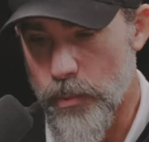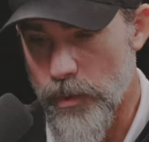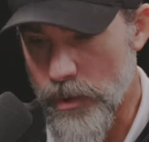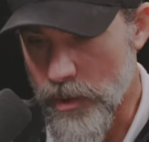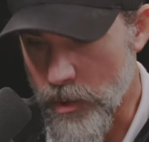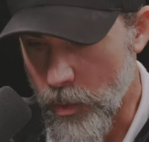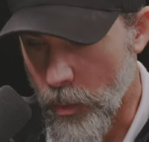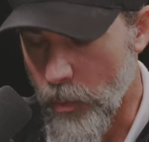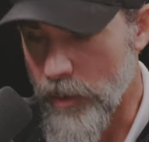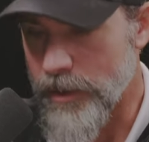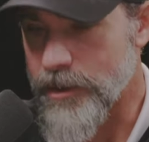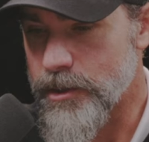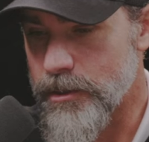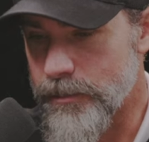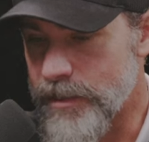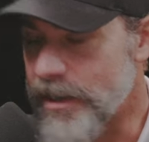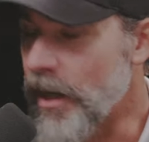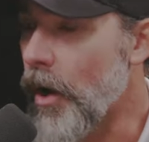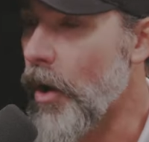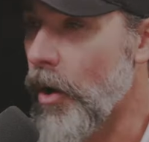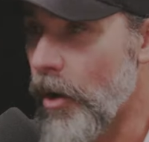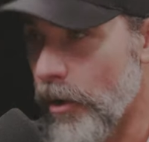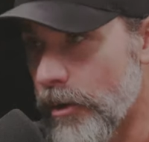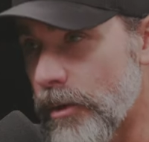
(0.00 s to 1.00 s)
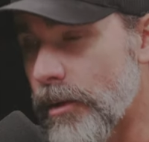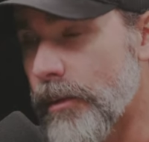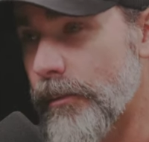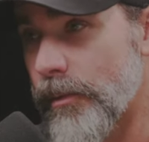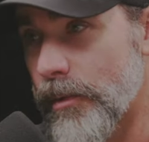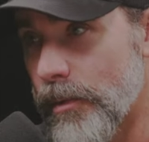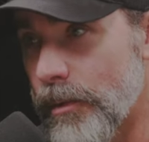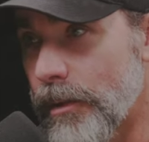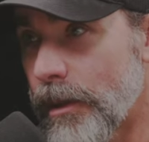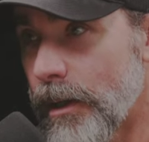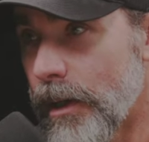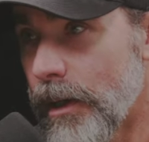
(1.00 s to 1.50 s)
We're going to be
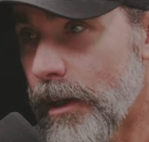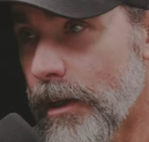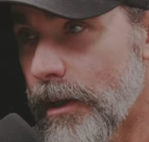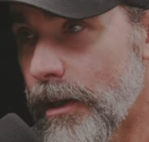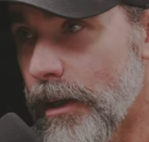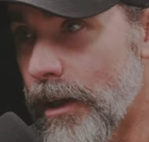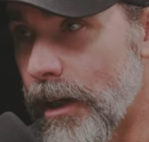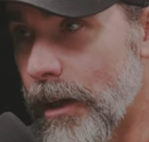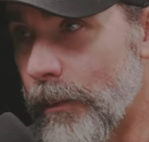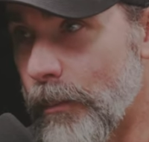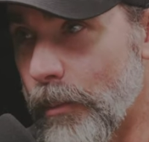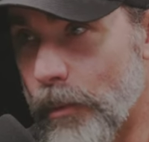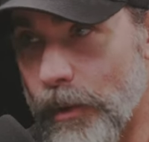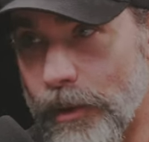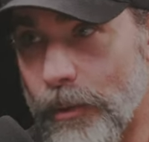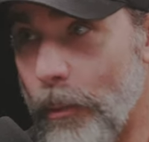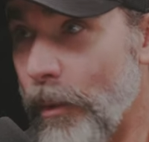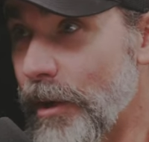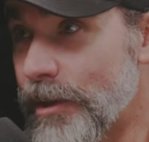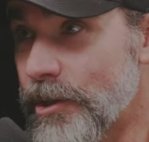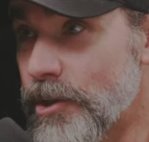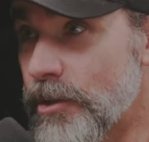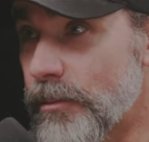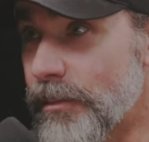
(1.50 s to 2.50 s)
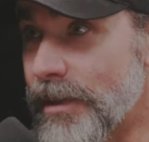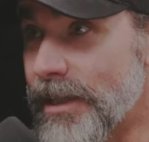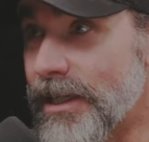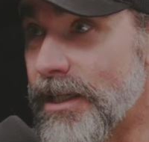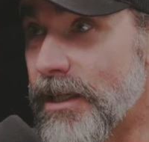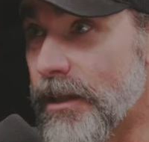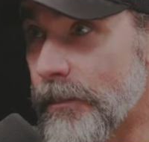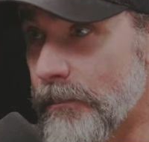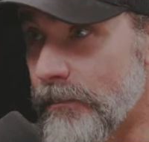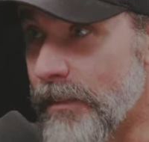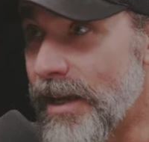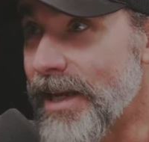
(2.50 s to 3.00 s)
honorable. Um, we're going to be
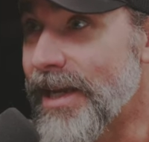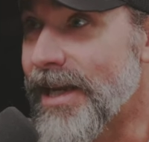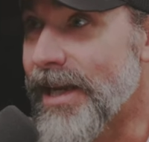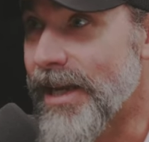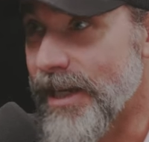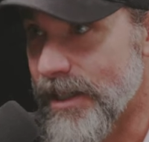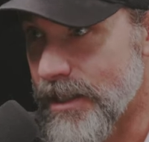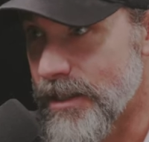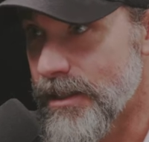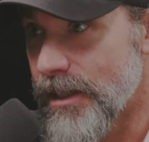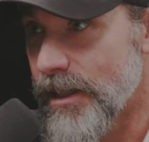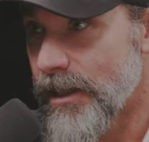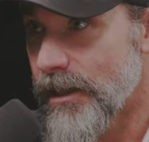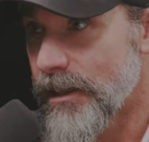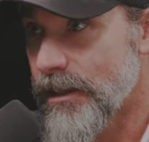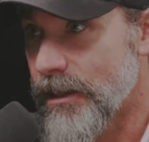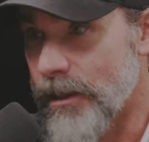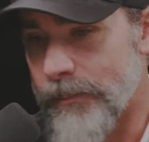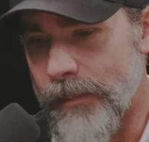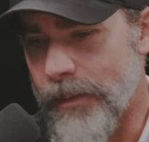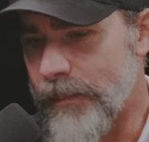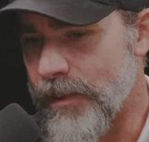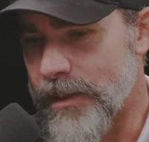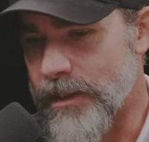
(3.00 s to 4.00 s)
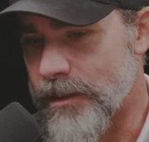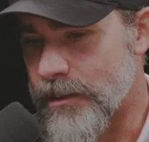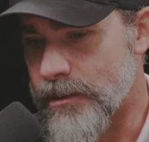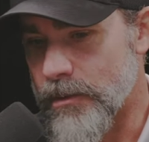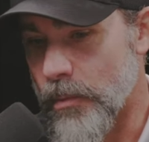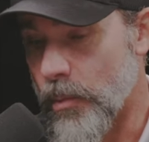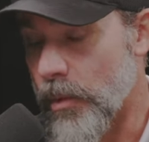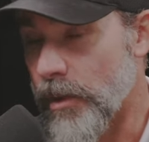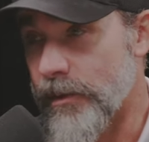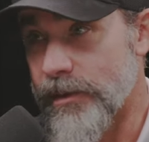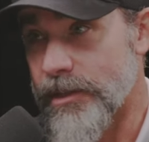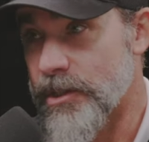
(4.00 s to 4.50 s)
committed. Commitment is
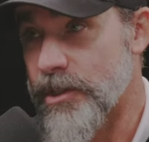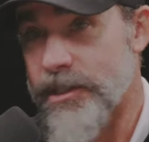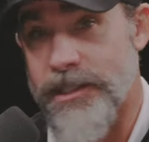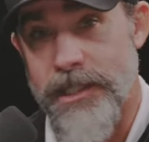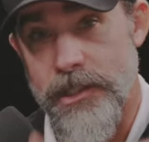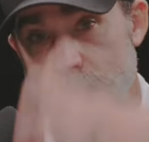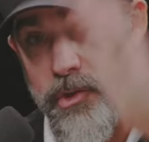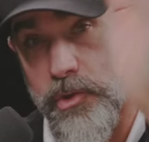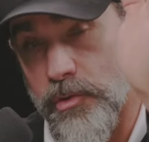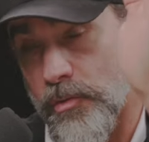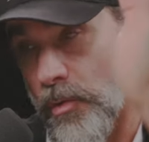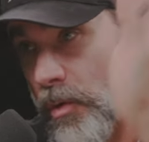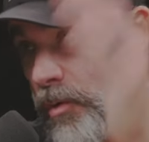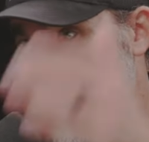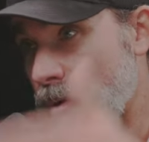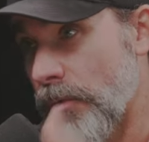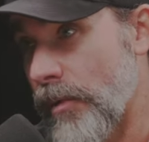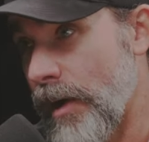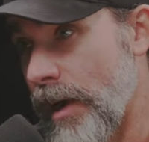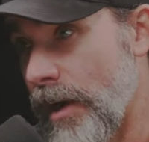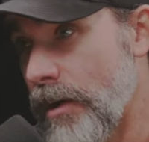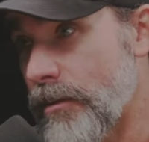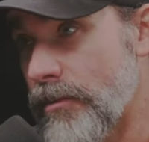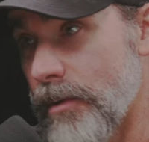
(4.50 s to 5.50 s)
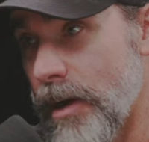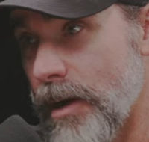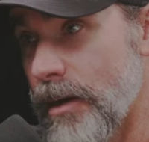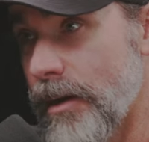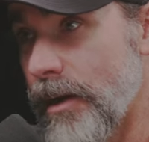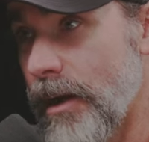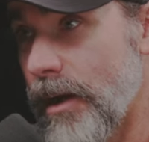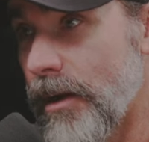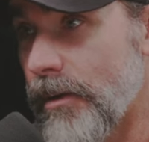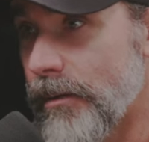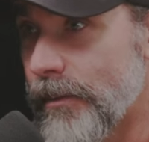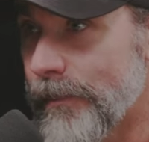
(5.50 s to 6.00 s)
a word that just gets thrown around right
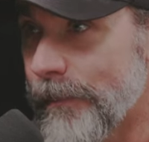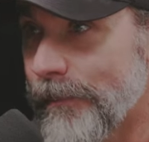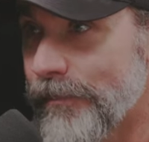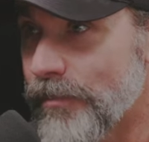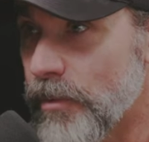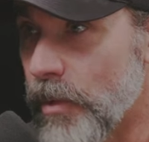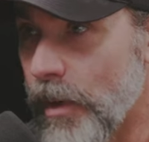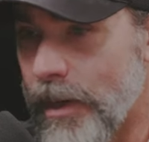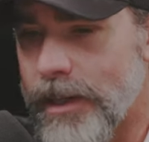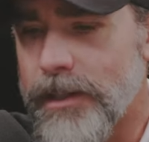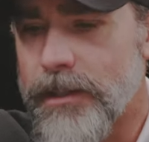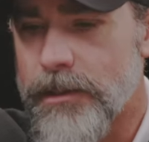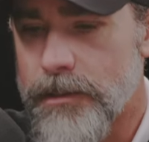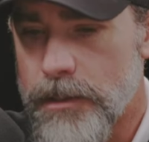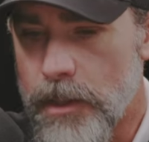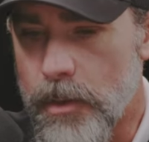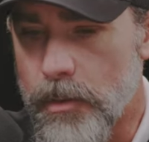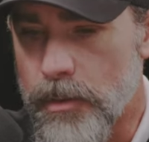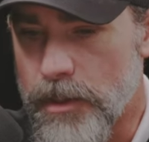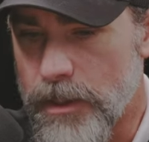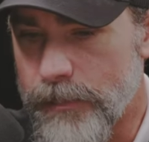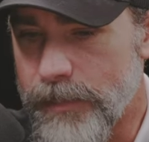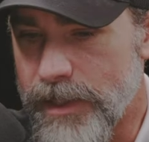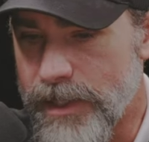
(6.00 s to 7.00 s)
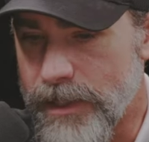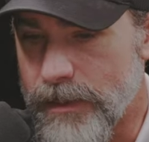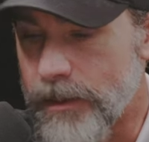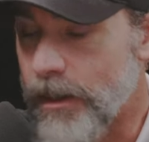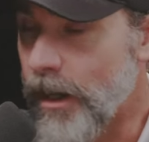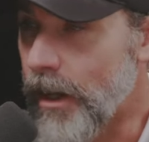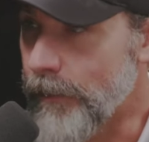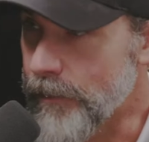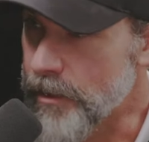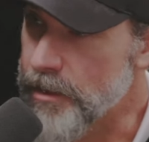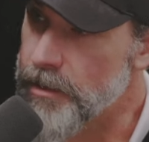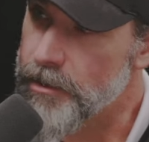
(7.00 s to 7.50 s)
now right? No, committed.
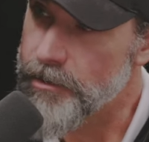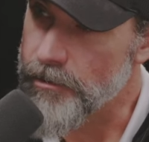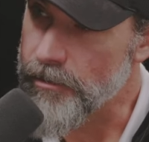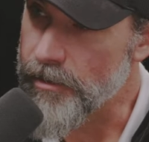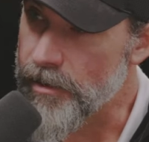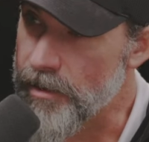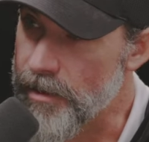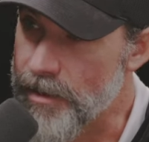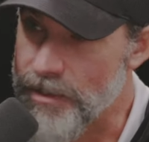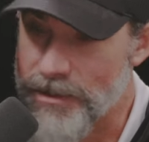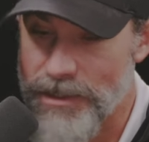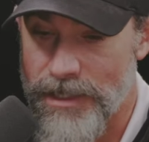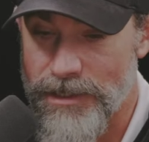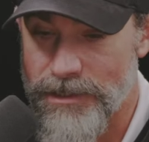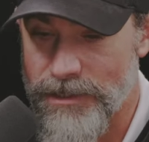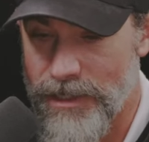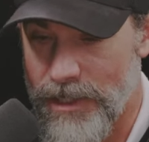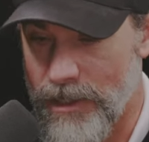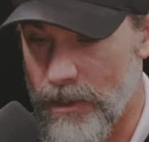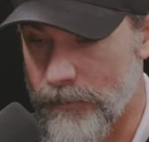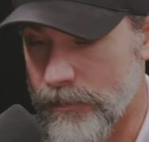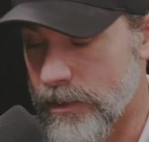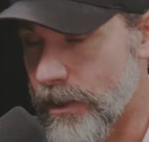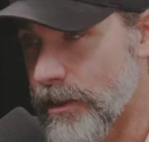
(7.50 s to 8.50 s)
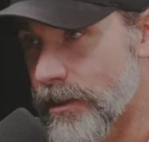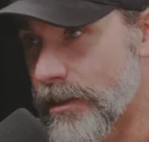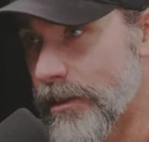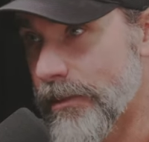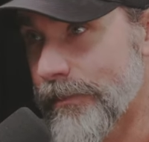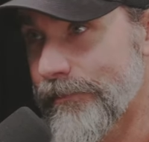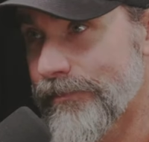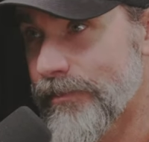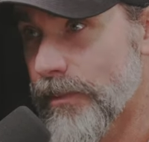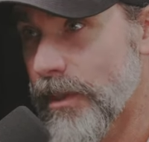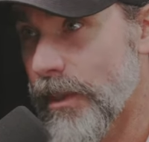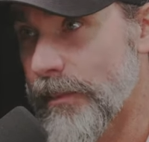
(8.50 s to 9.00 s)
I'm going to do the things I say I'm going to do.
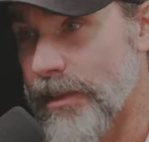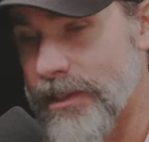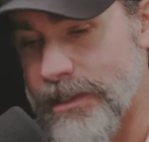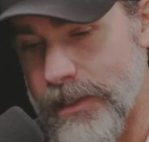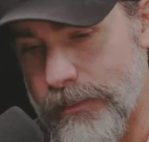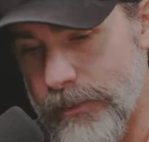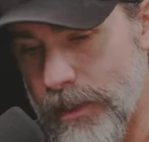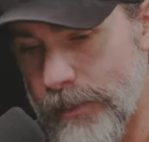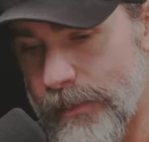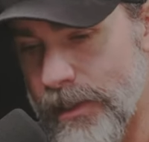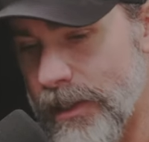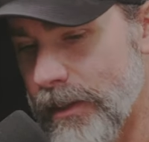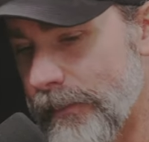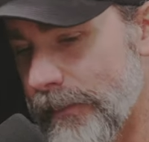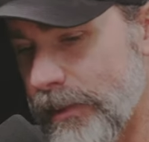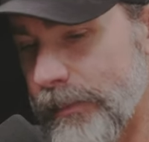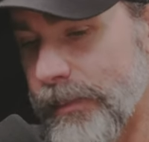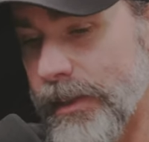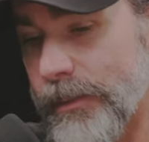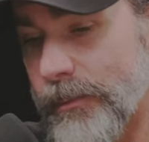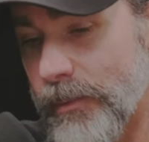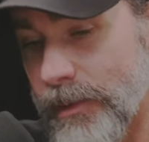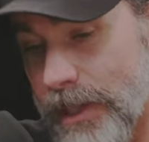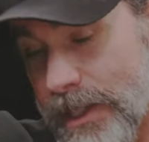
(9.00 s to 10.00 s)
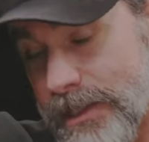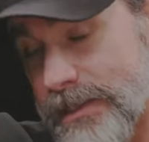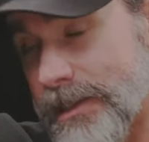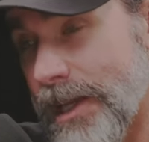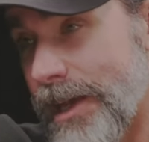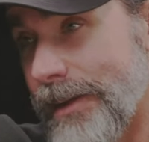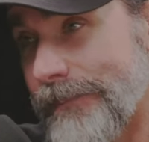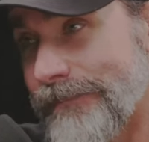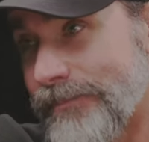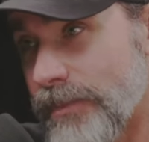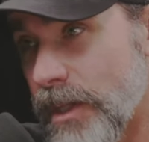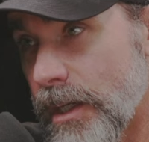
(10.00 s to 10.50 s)
I'm going to say what I mean. I'm going to mean what I say.